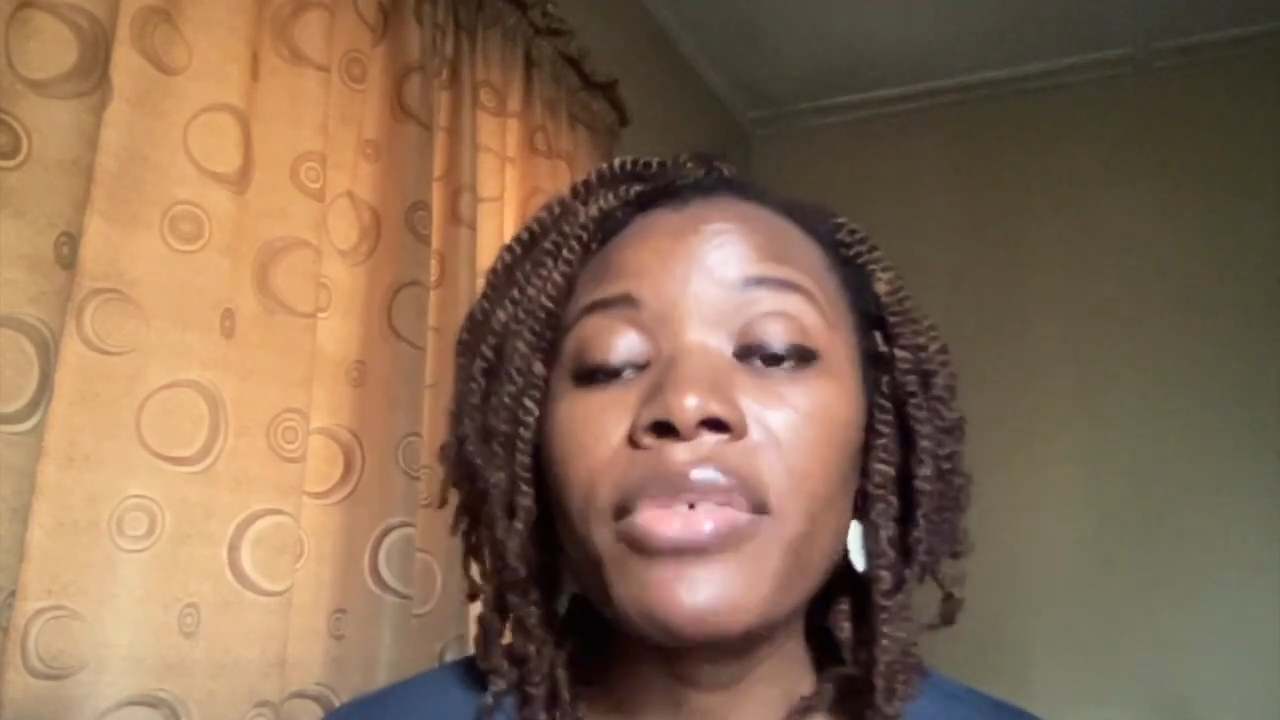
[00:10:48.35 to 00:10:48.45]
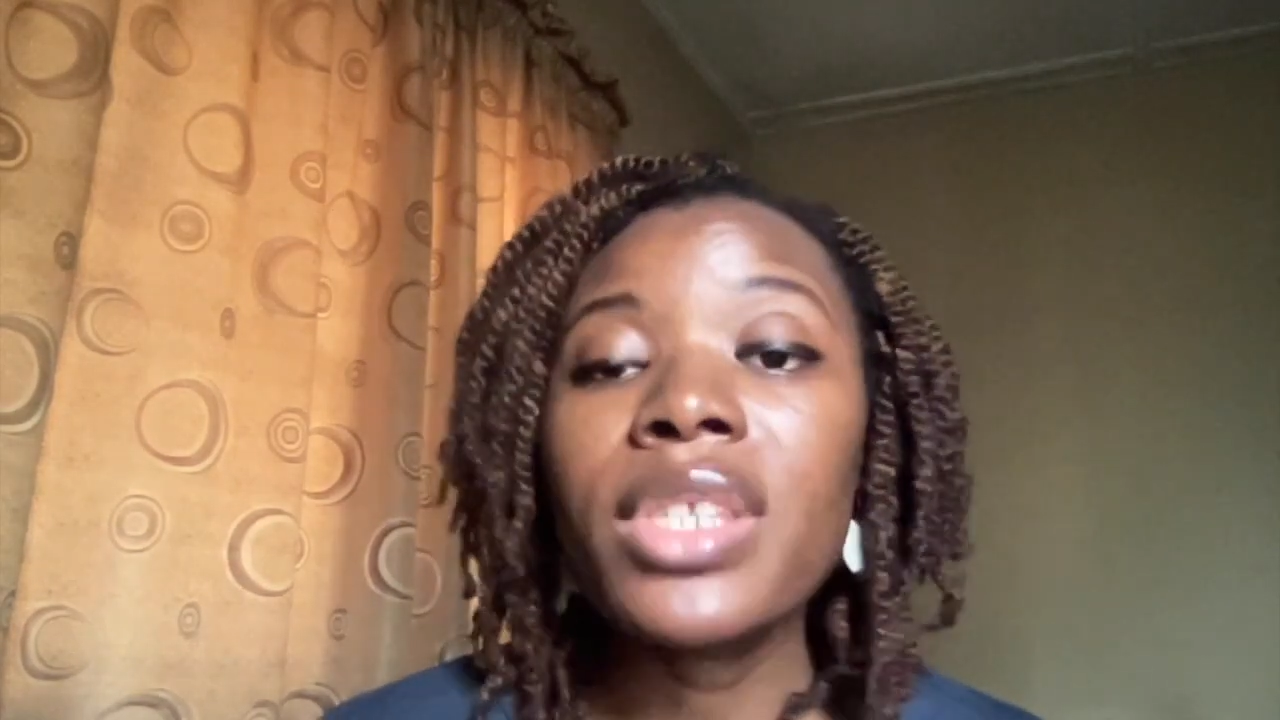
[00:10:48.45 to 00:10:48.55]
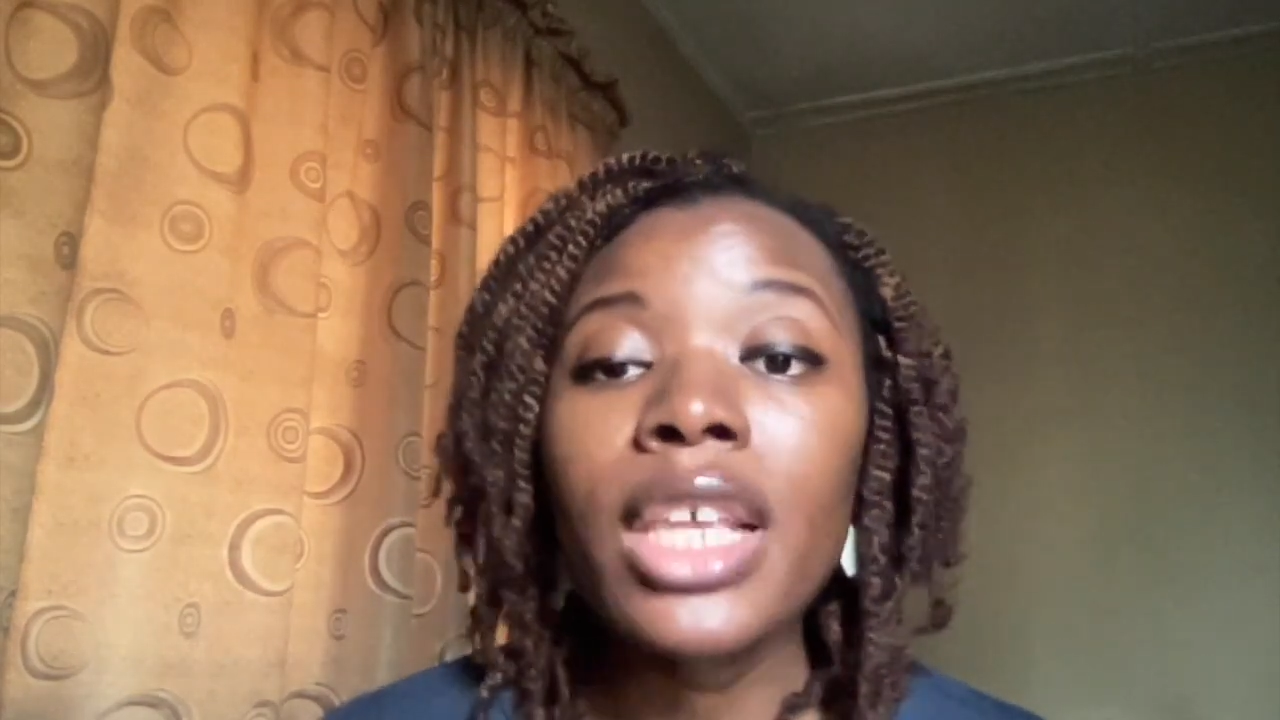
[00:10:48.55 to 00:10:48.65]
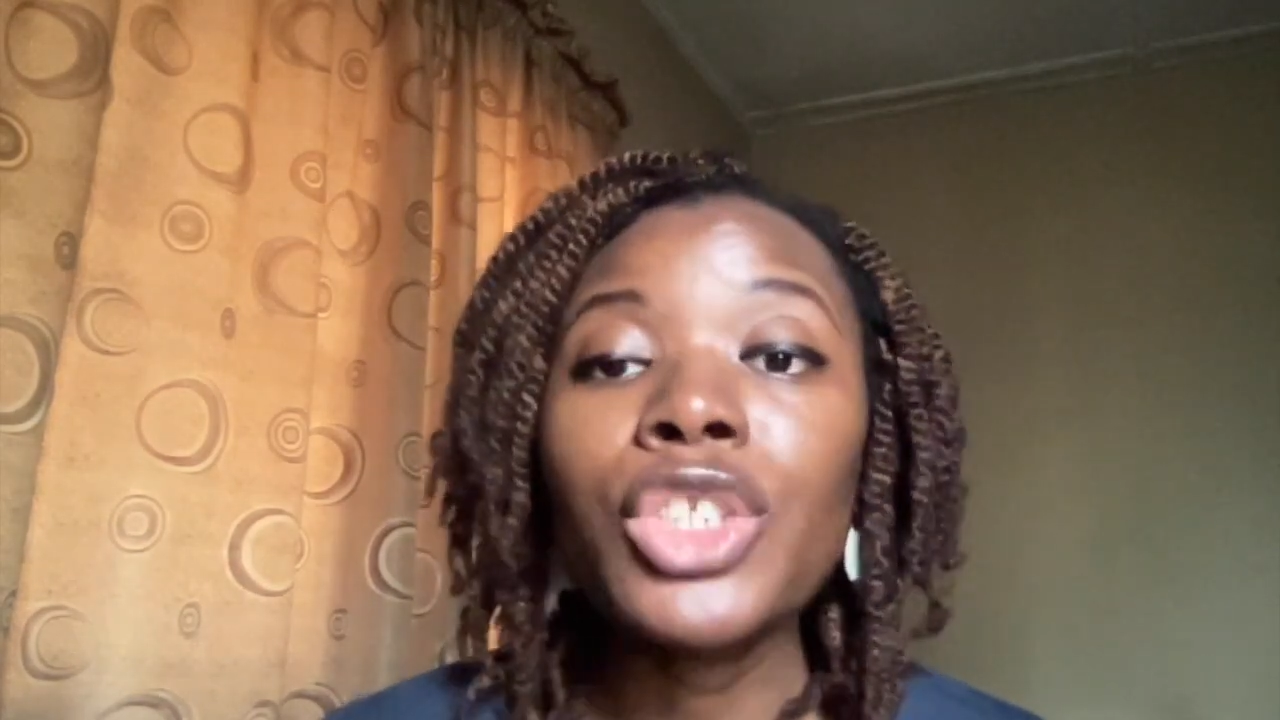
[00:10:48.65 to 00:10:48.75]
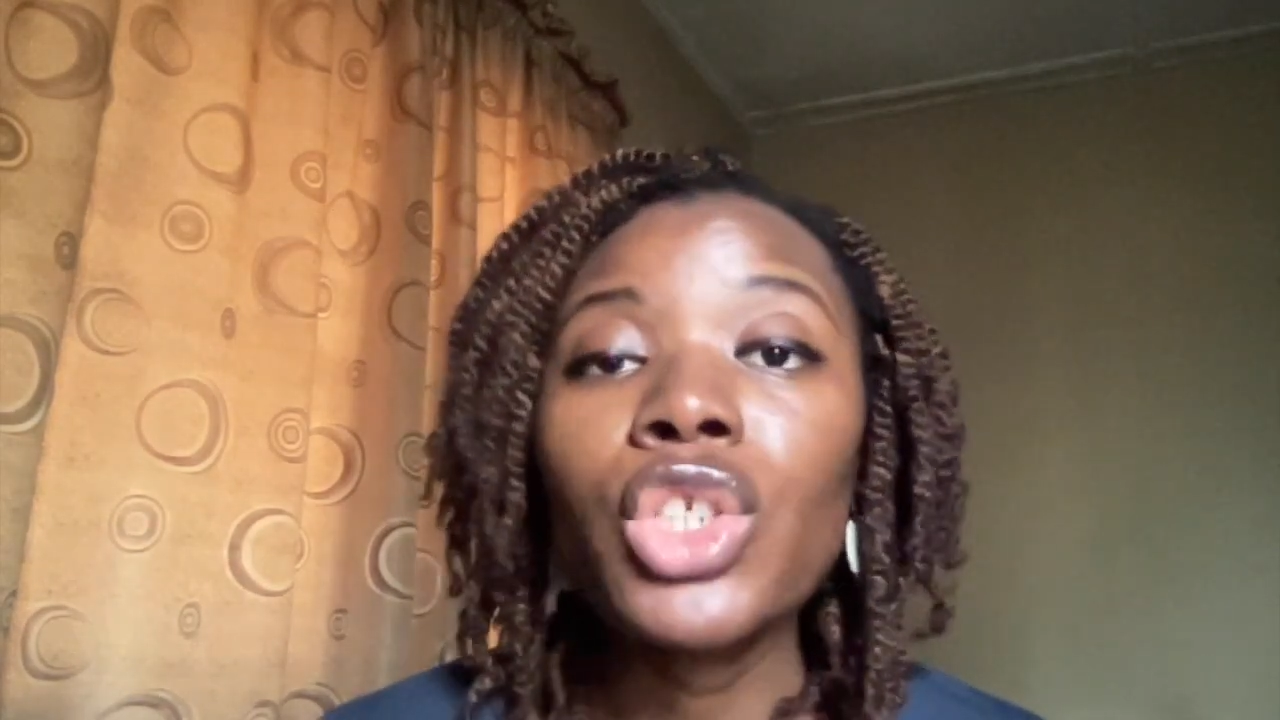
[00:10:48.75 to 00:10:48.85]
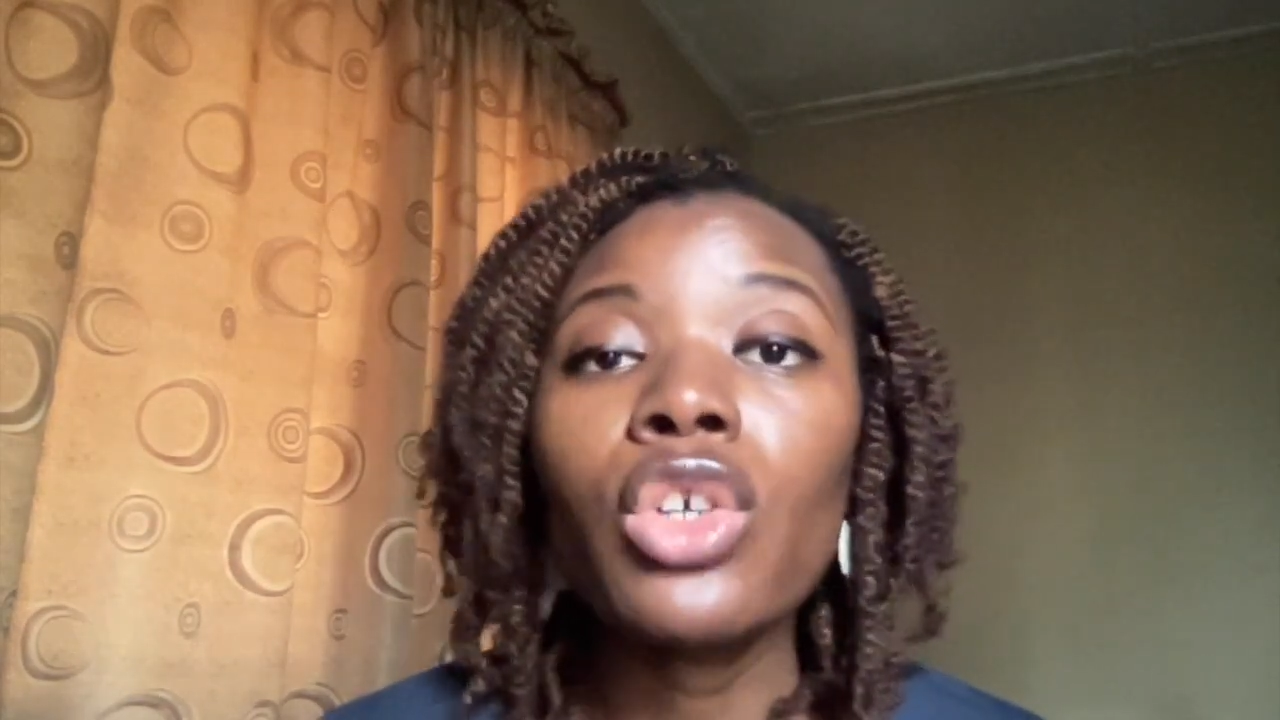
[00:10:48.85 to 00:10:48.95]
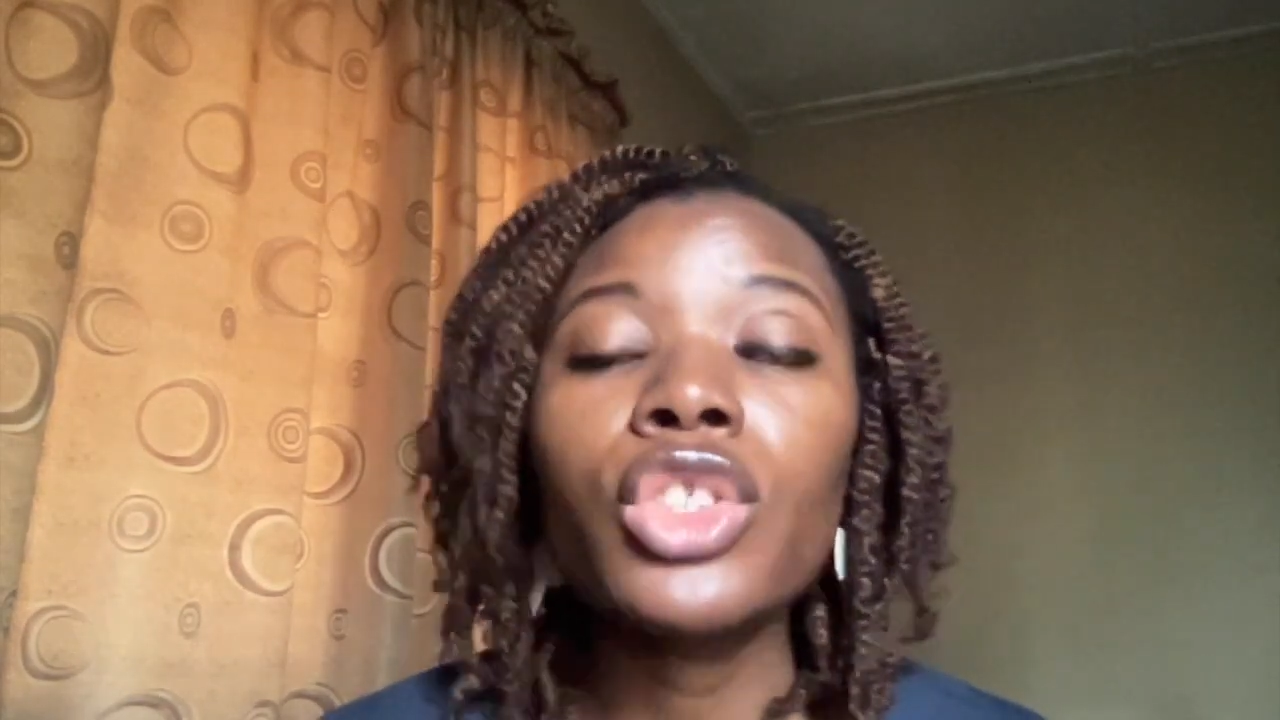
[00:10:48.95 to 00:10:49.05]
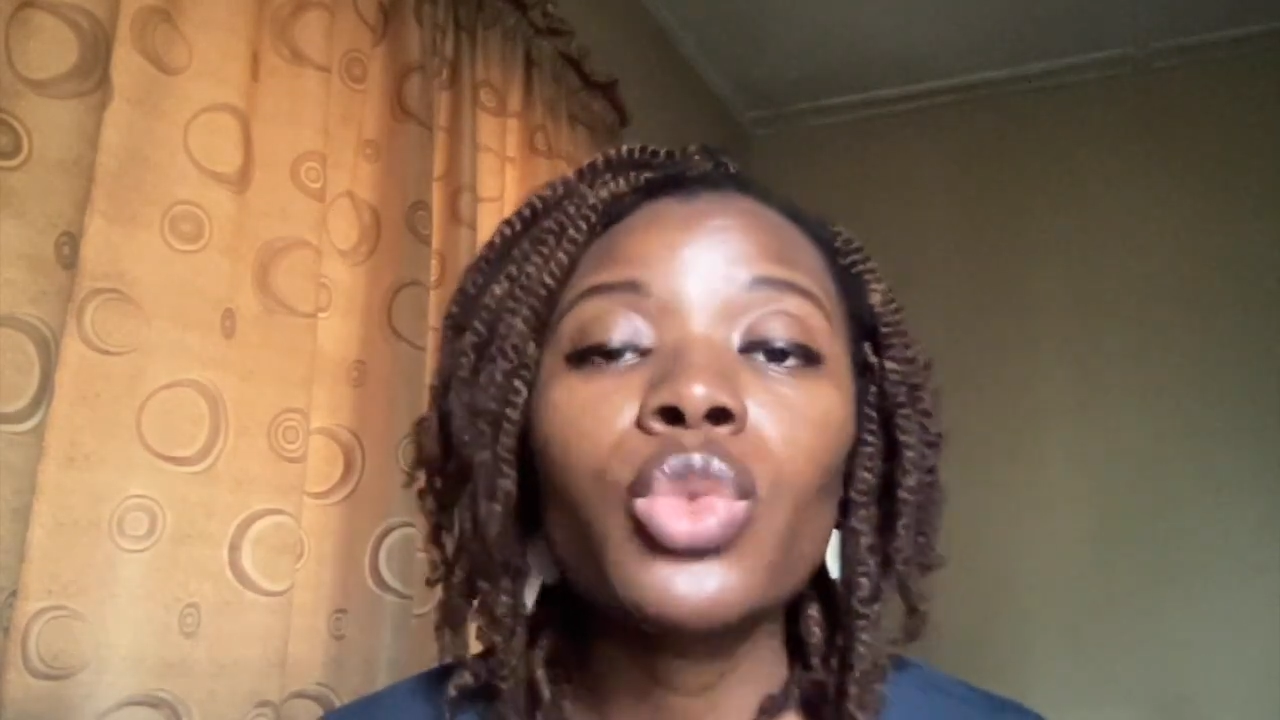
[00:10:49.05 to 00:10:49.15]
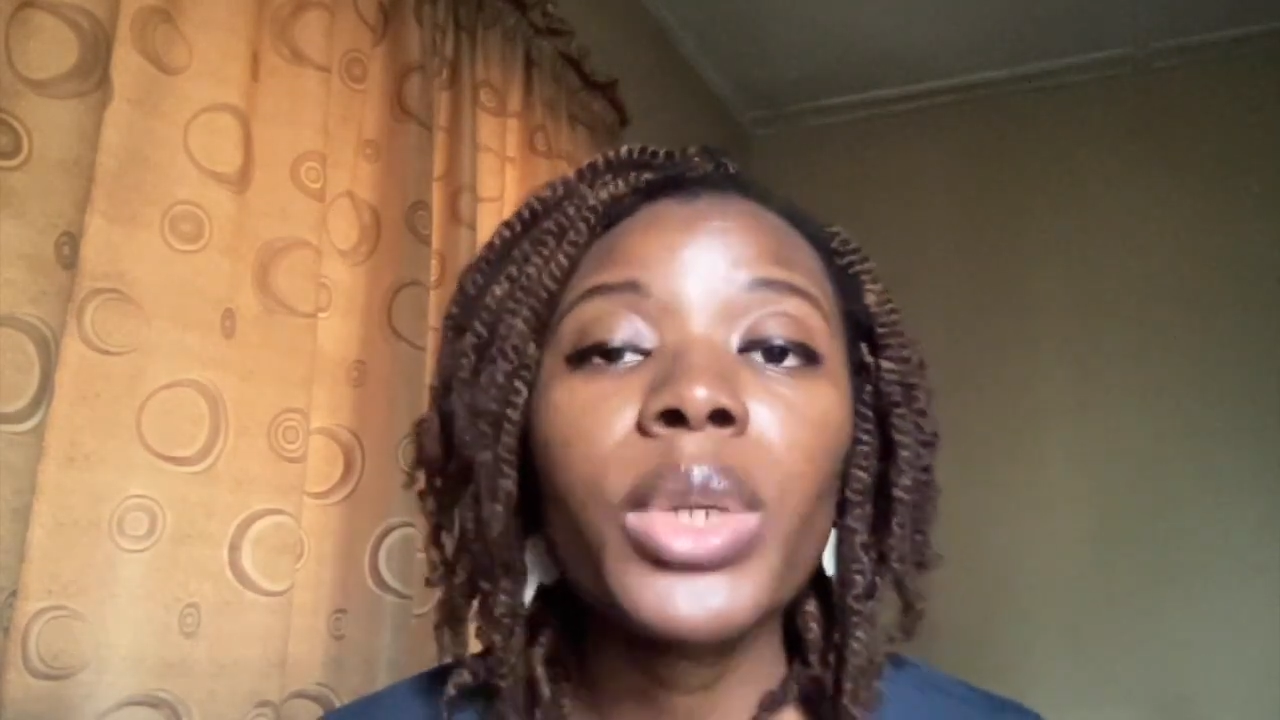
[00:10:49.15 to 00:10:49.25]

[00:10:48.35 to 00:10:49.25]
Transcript: sessions